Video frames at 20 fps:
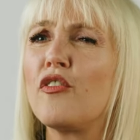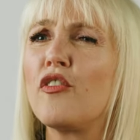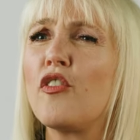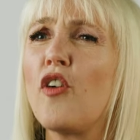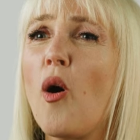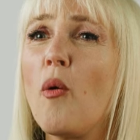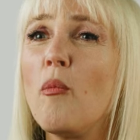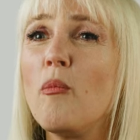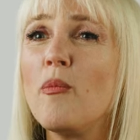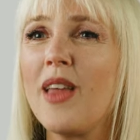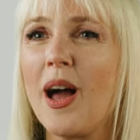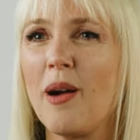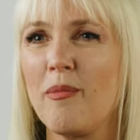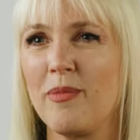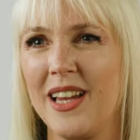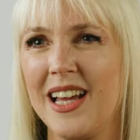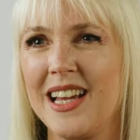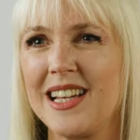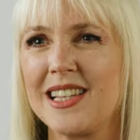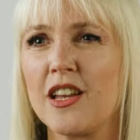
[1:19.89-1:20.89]
from
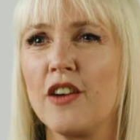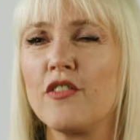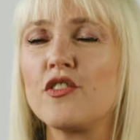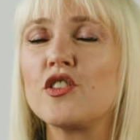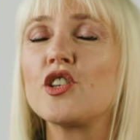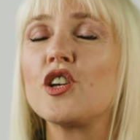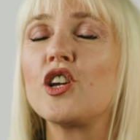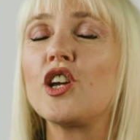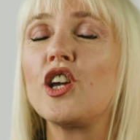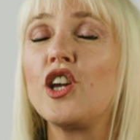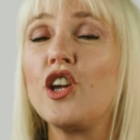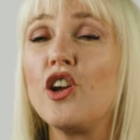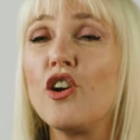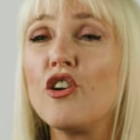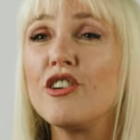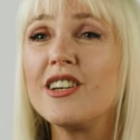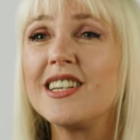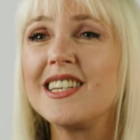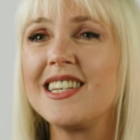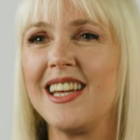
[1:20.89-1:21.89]
that place of
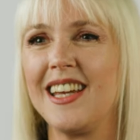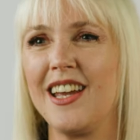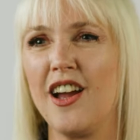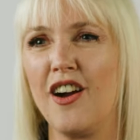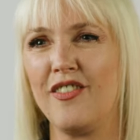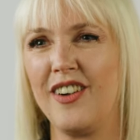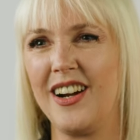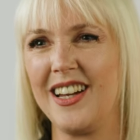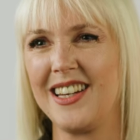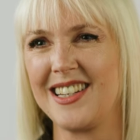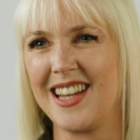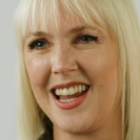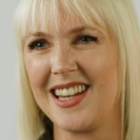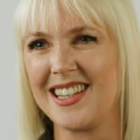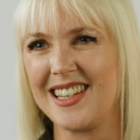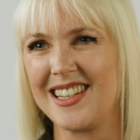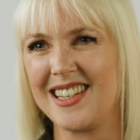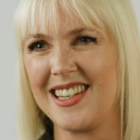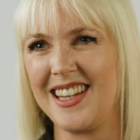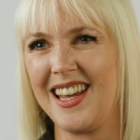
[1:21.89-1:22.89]
security, of
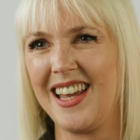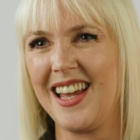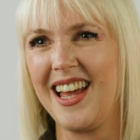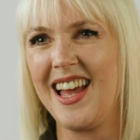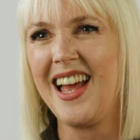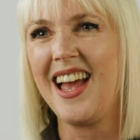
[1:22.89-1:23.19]
identity,